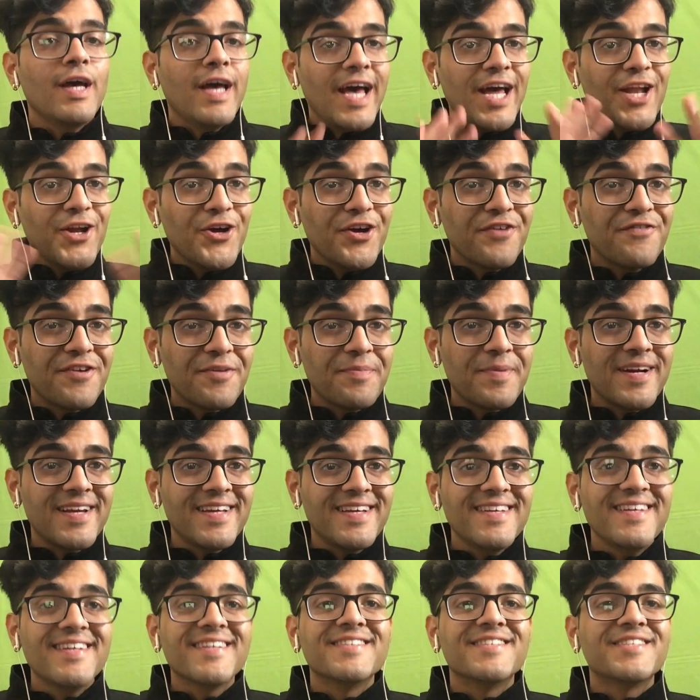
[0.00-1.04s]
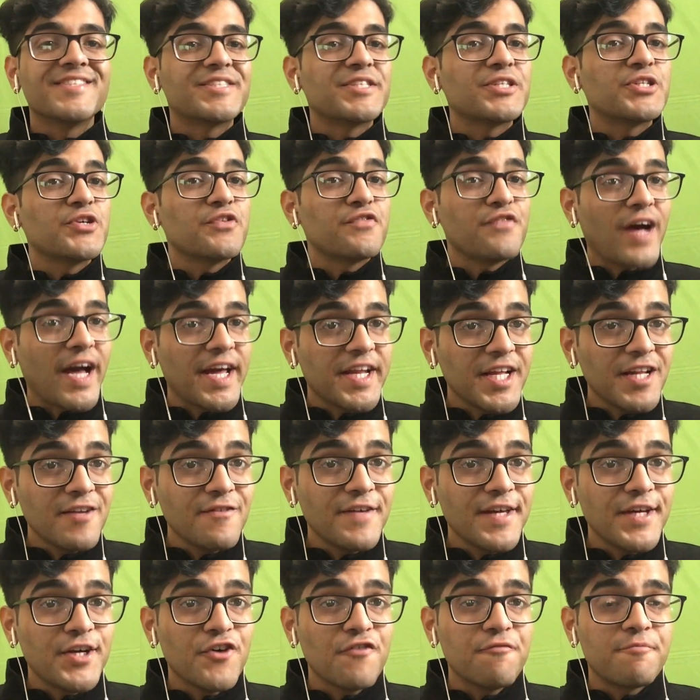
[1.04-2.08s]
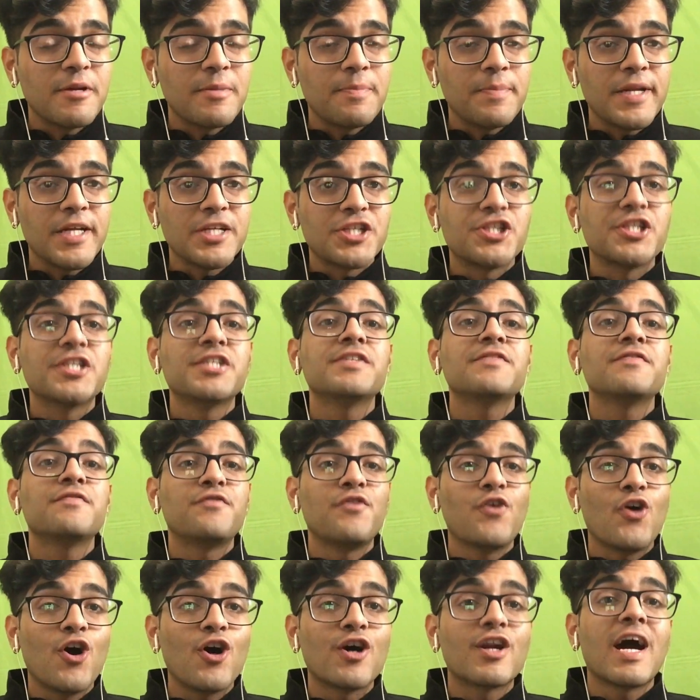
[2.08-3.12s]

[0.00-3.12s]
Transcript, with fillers: Hello everybody, this is your final week of preparation for